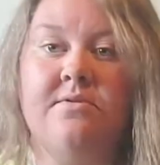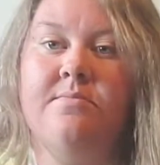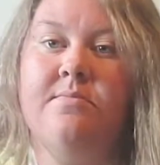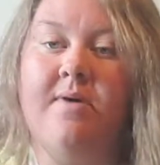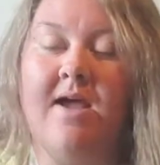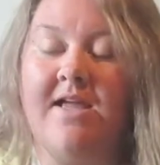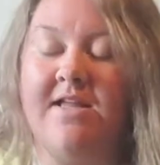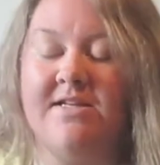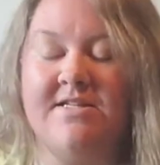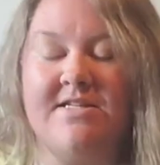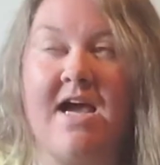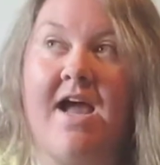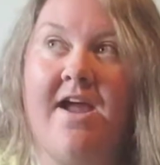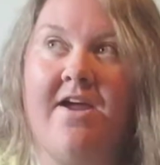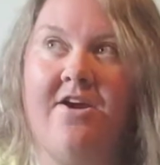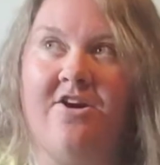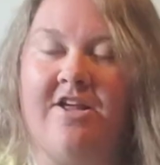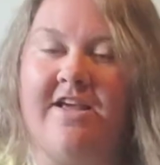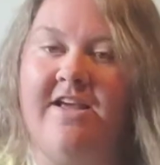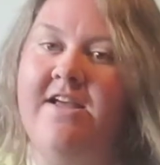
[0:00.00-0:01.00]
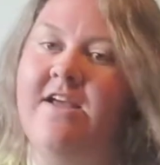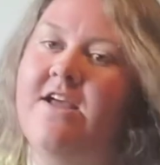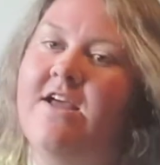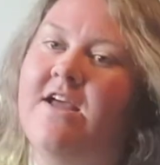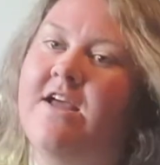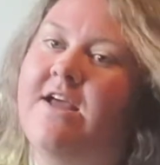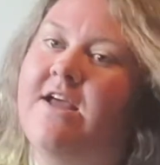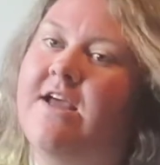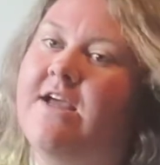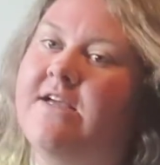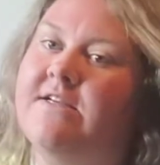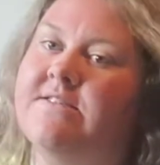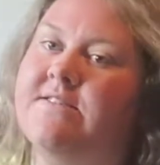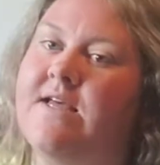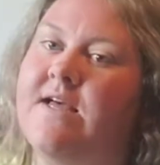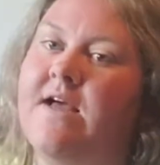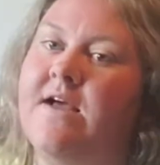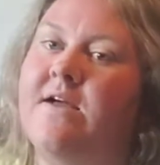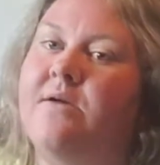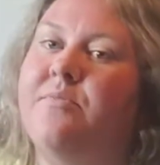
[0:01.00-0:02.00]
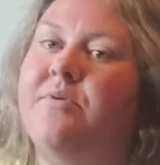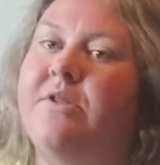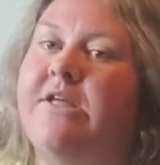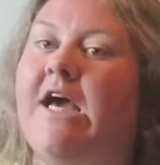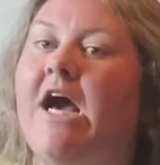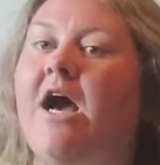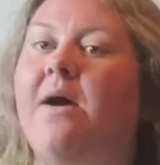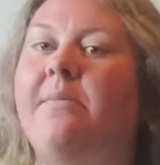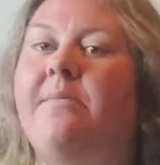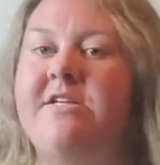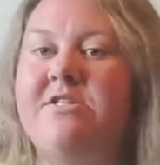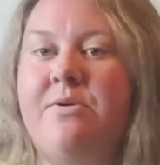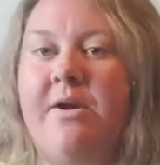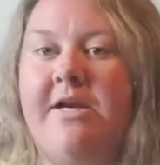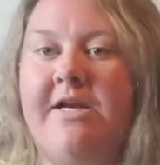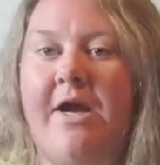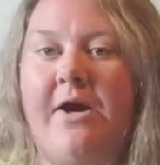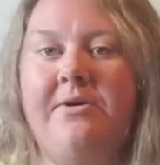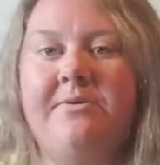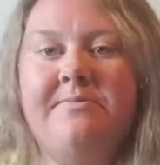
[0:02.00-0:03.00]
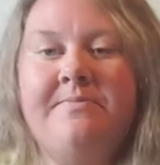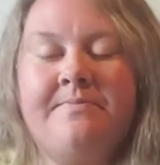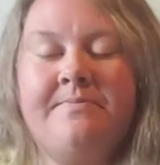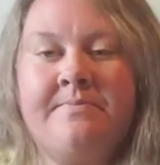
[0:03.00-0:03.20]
my entirety is a complete hot mess right now